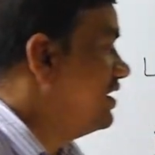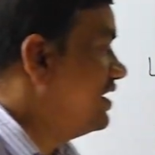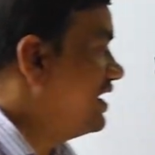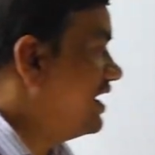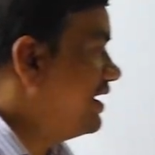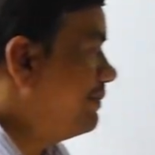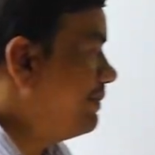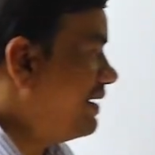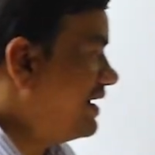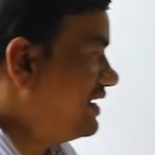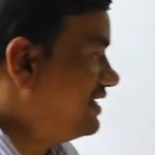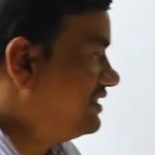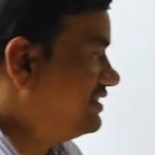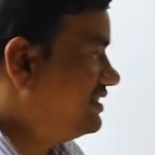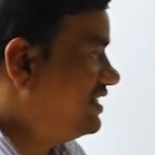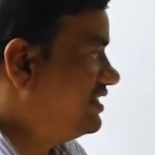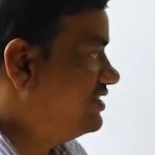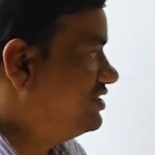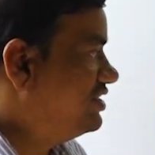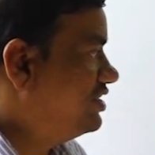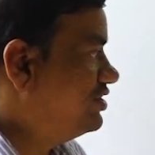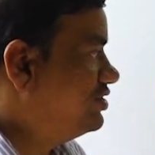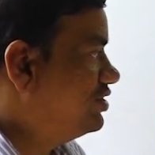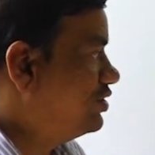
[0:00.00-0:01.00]
A minus
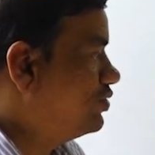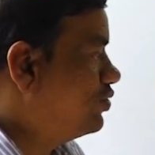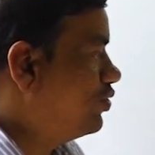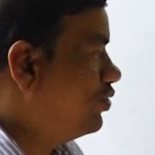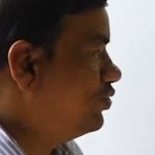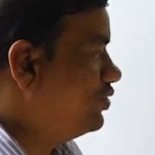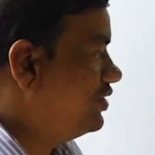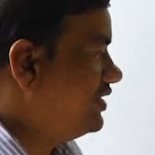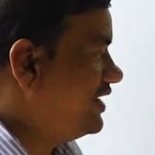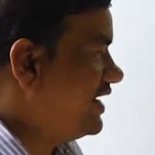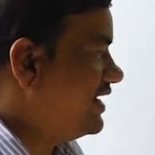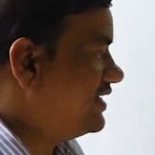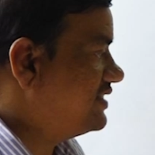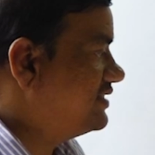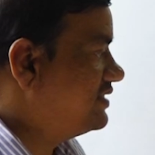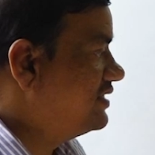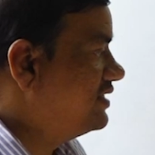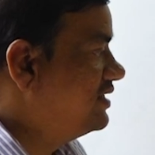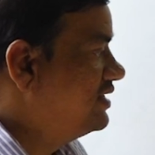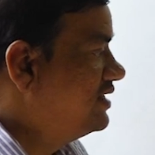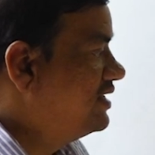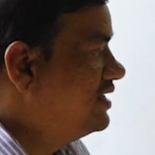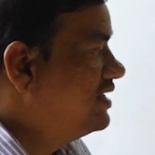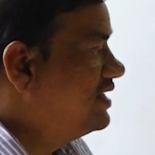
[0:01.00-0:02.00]
h is equal to x.
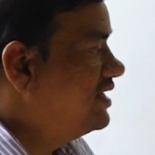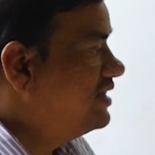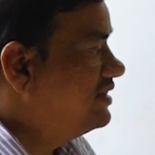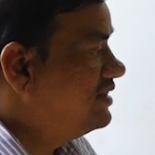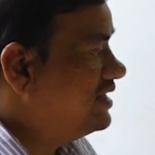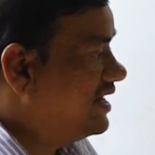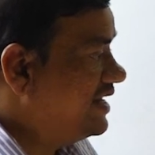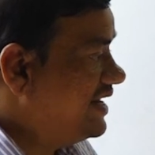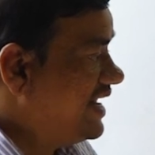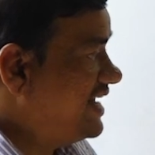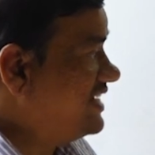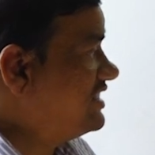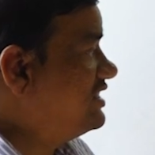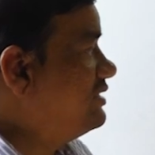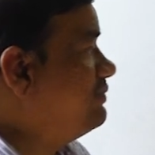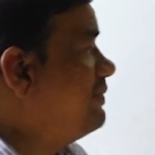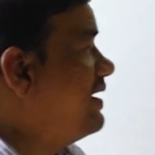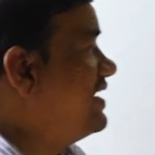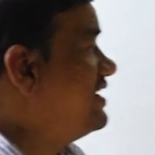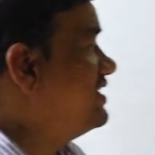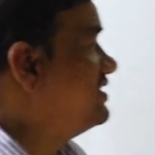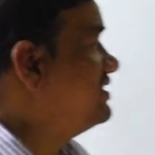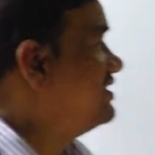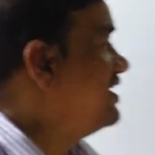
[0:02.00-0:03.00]
Then x
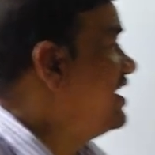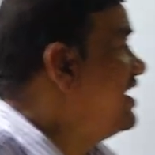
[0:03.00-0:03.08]
minus